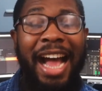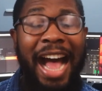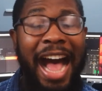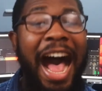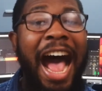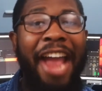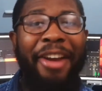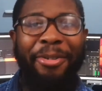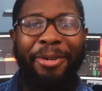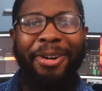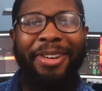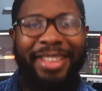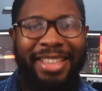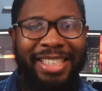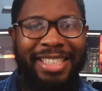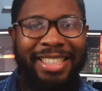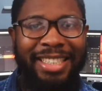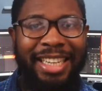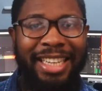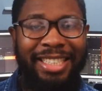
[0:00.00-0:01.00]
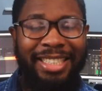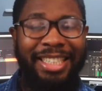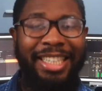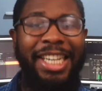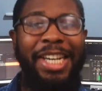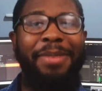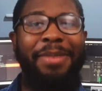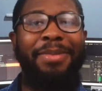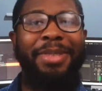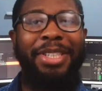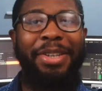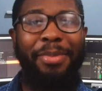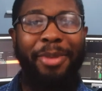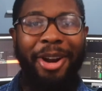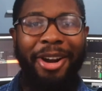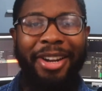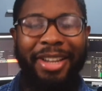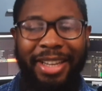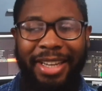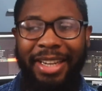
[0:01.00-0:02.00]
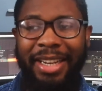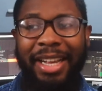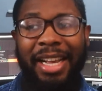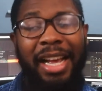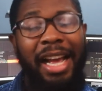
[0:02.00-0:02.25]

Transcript: I want these things to come to market.